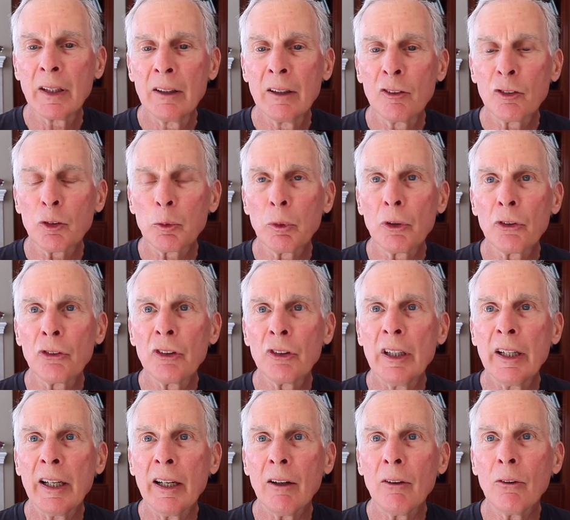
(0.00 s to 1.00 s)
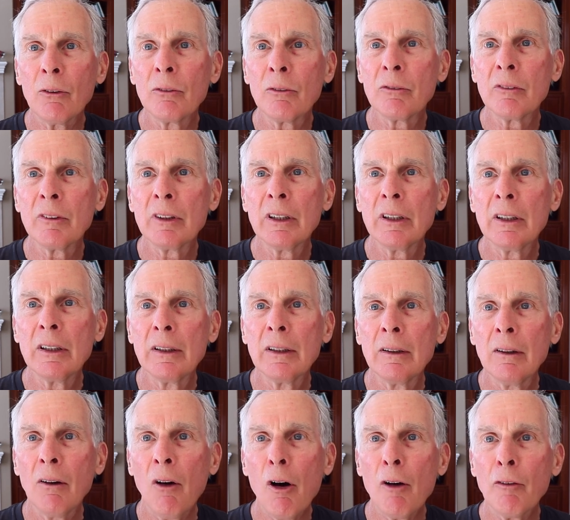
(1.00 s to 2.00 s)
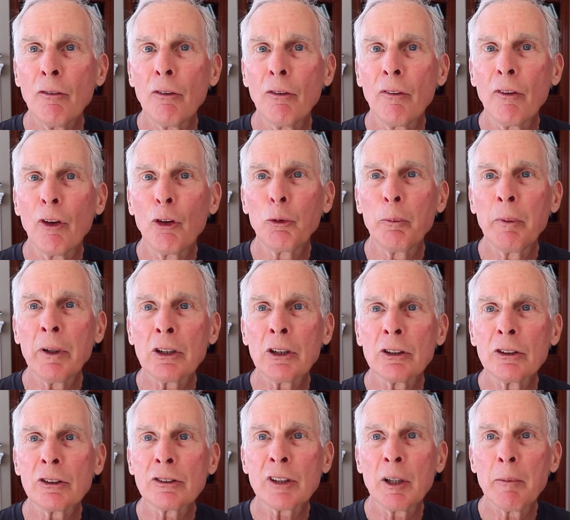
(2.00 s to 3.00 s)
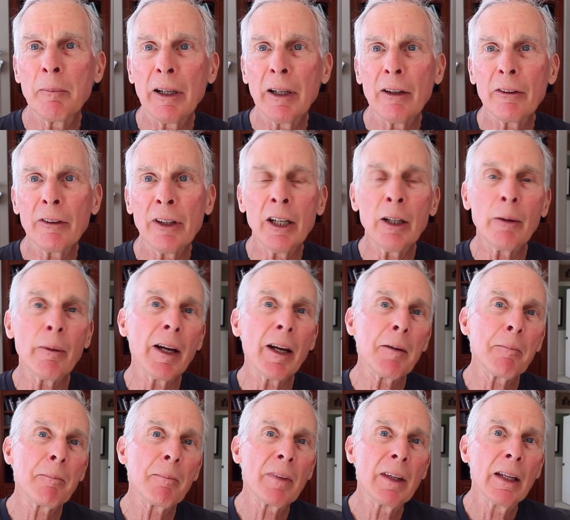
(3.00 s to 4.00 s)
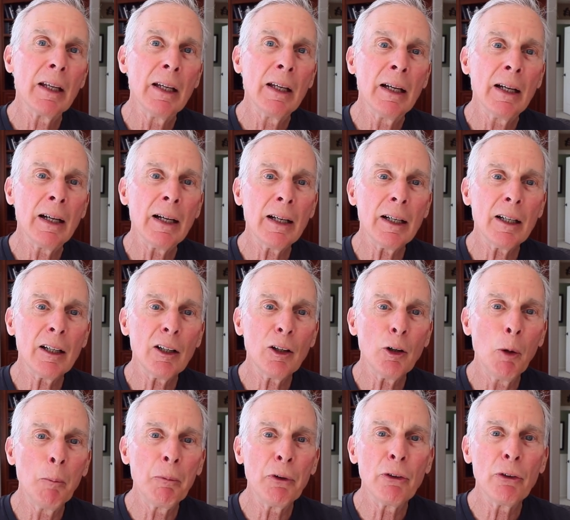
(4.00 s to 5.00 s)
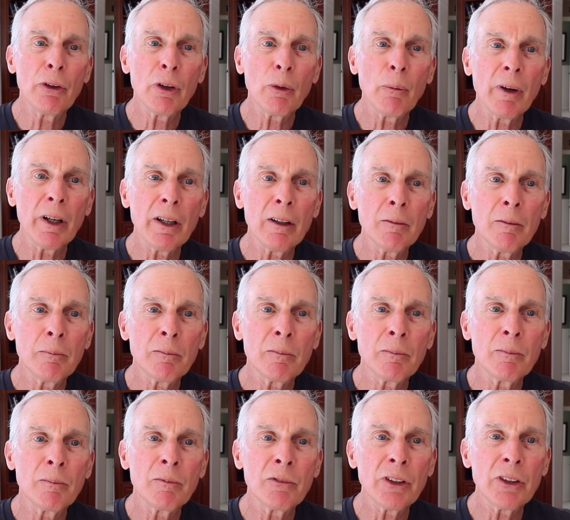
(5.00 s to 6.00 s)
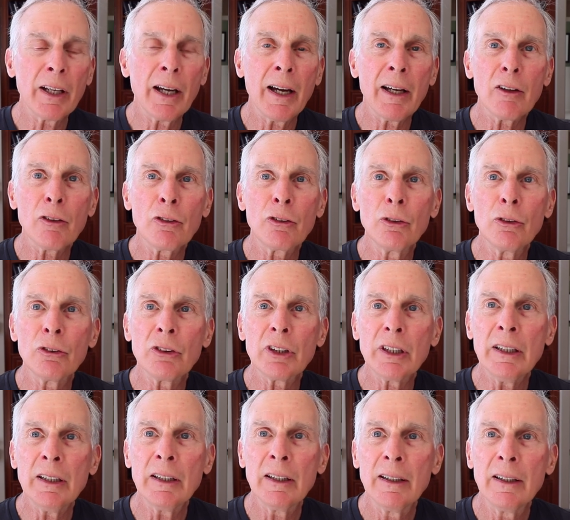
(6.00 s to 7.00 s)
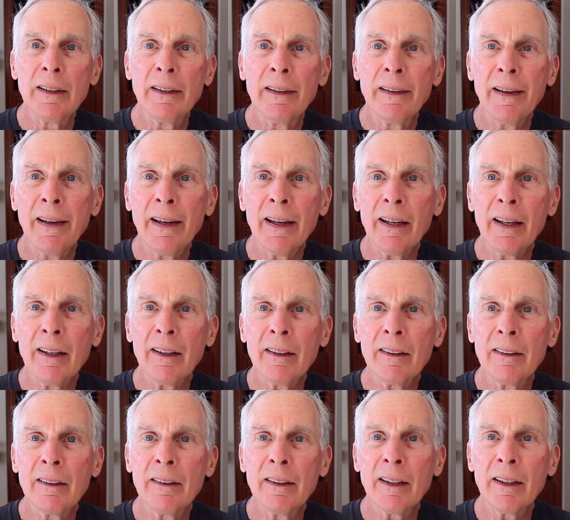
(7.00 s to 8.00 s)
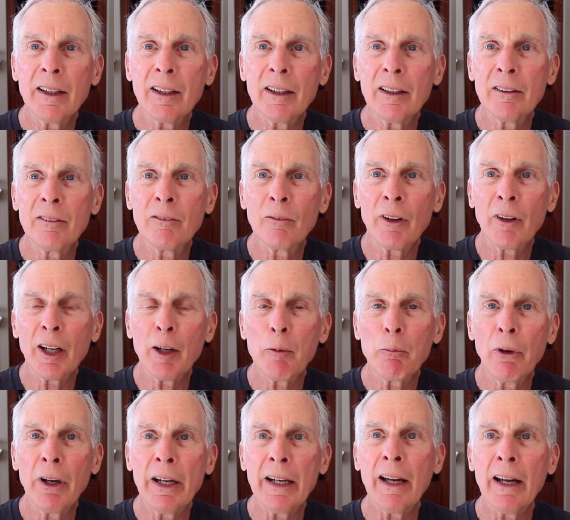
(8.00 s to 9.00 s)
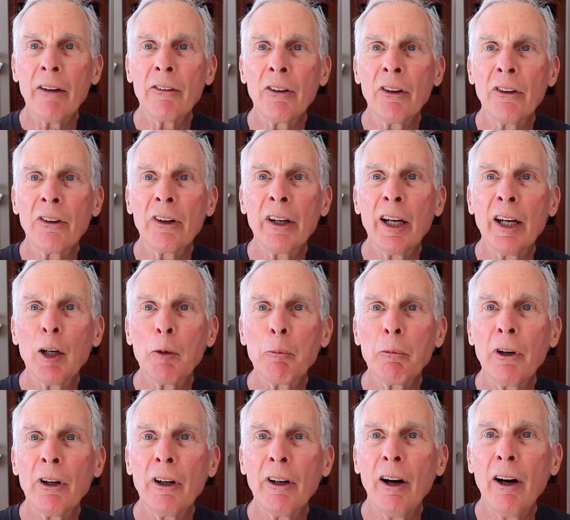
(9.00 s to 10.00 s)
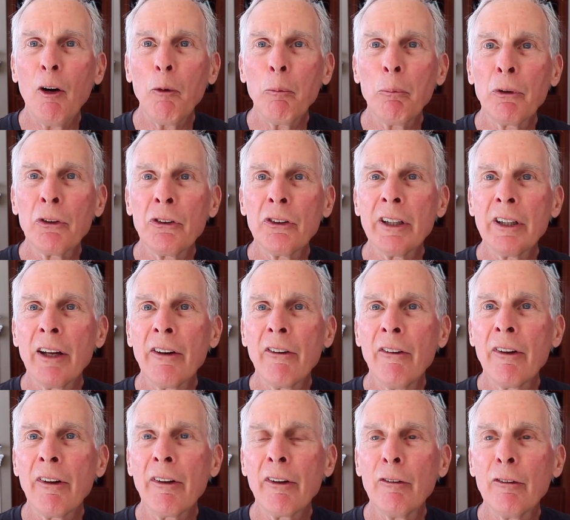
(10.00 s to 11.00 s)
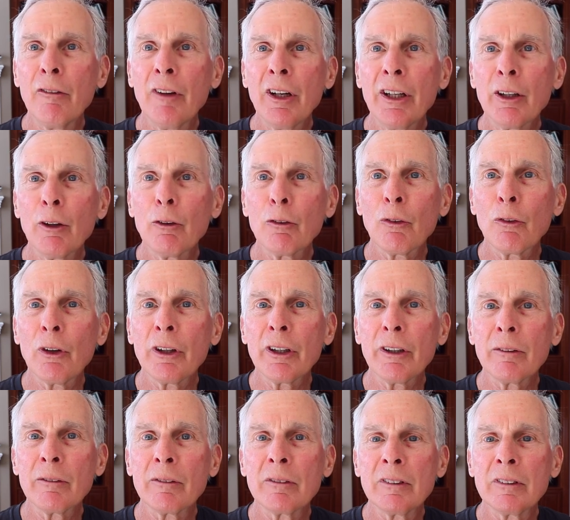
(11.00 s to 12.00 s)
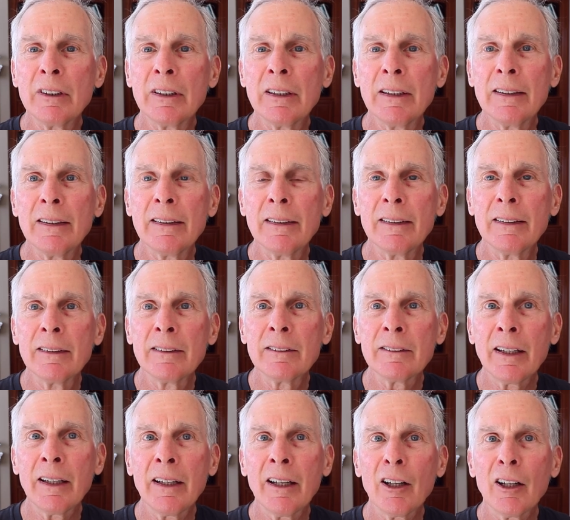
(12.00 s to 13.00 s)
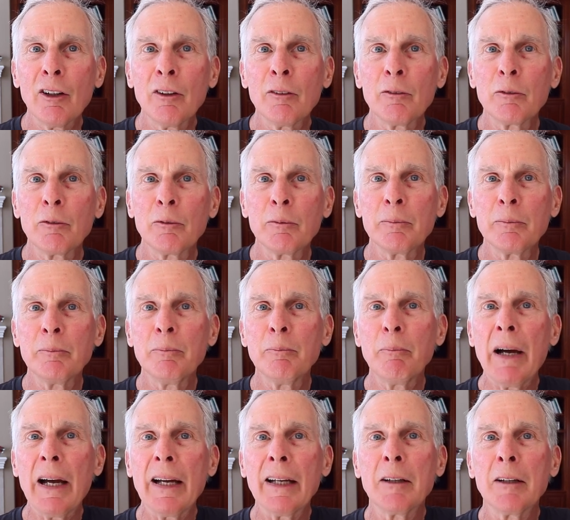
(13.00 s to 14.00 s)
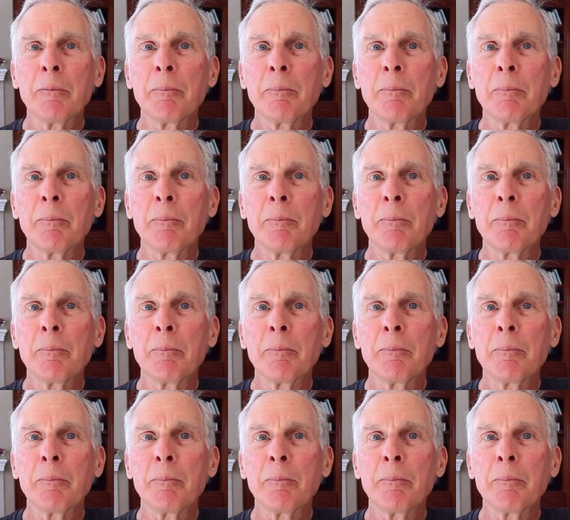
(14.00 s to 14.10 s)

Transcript: so we'll see how awful those pictures come out. Anyway, uh, hope you're doing well. Say hi to Susie, and uh, when I break out another camera, I'll put together another video for you. Take care. Bye.